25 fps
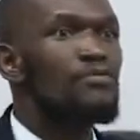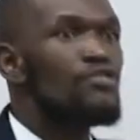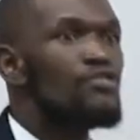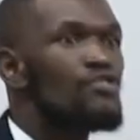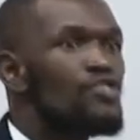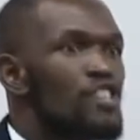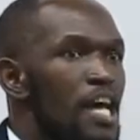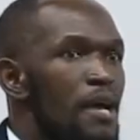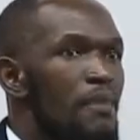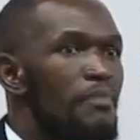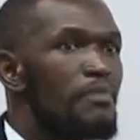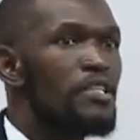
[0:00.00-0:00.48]
to
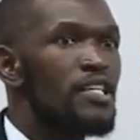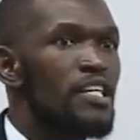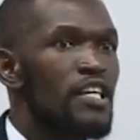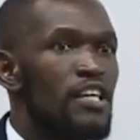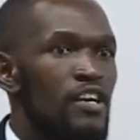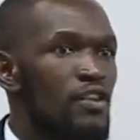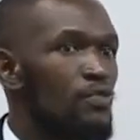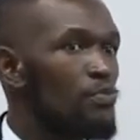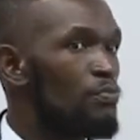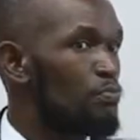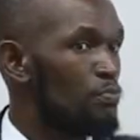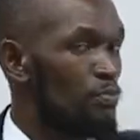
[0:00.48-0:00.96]

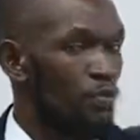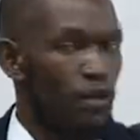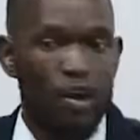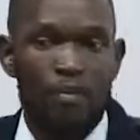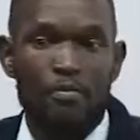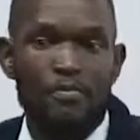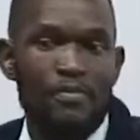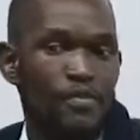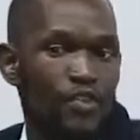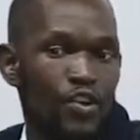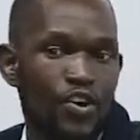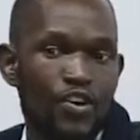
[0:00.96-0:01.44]
seminary
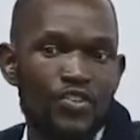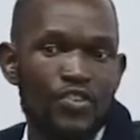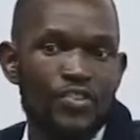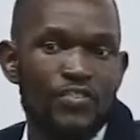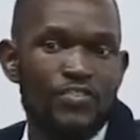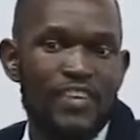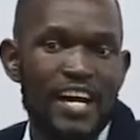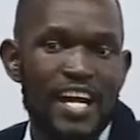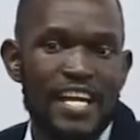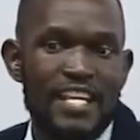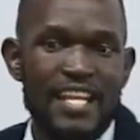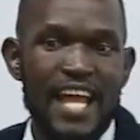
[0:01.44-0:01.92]
probably because
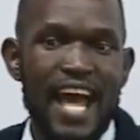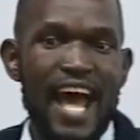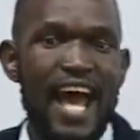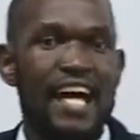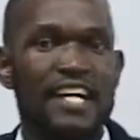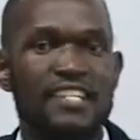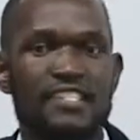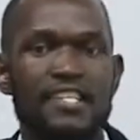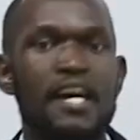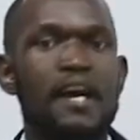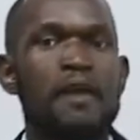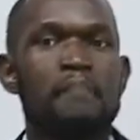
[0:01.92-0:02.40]
of
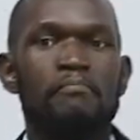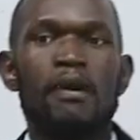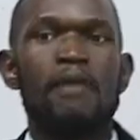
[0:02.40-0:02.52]
finance,